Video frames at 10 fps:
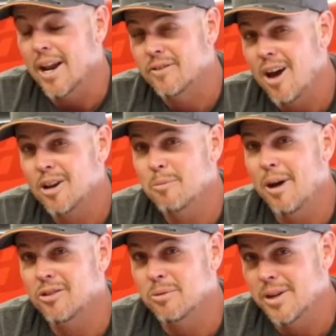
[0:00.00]
I've talked
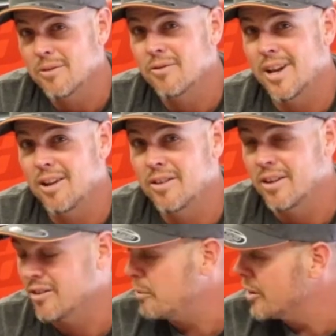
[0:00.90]
about some different other
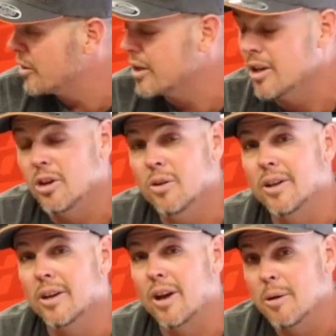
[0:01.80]
things that we were going to do
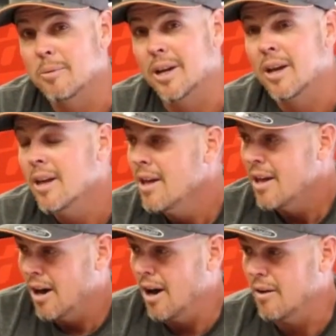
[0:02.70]
in the coming
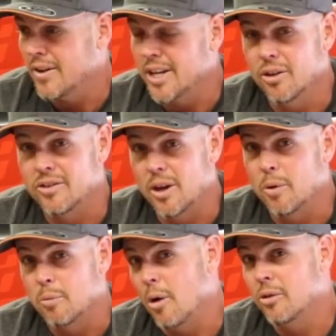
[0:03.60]
videos that
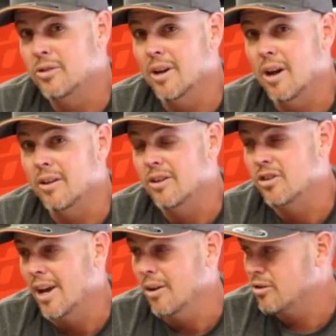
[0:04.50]
we're posting onto the channel.